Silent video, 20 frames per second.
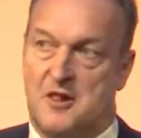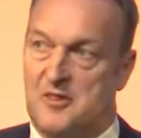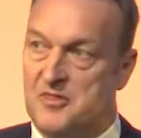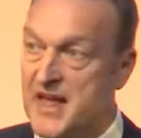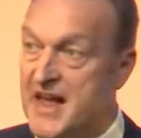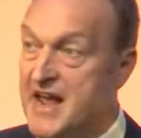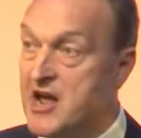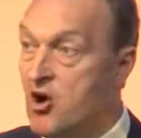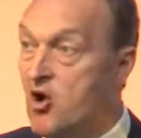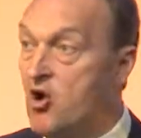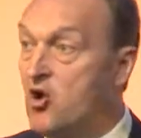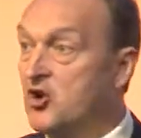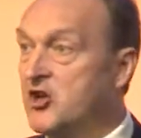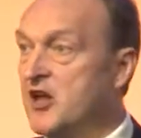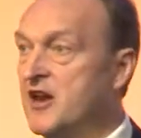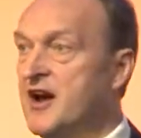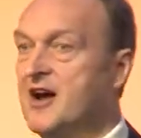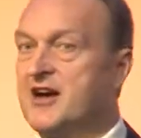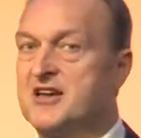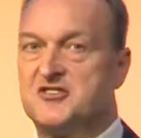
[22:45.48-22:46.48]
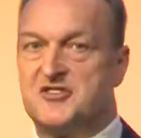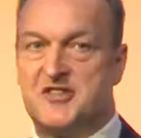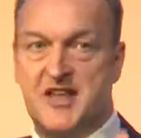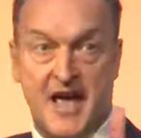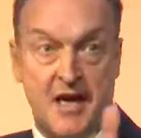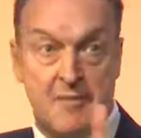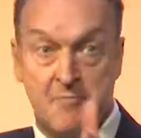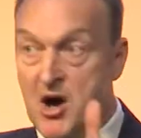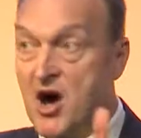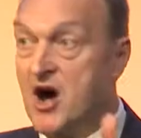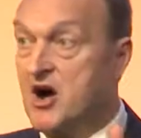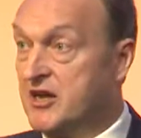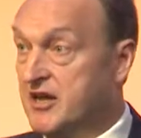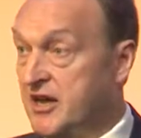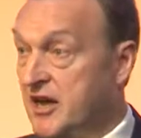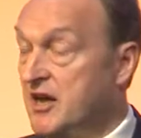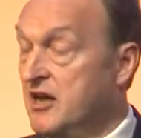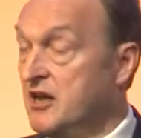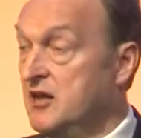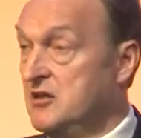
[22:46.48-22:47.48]
They organise their
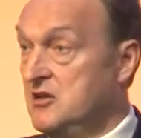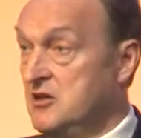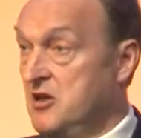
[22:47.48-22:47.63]
market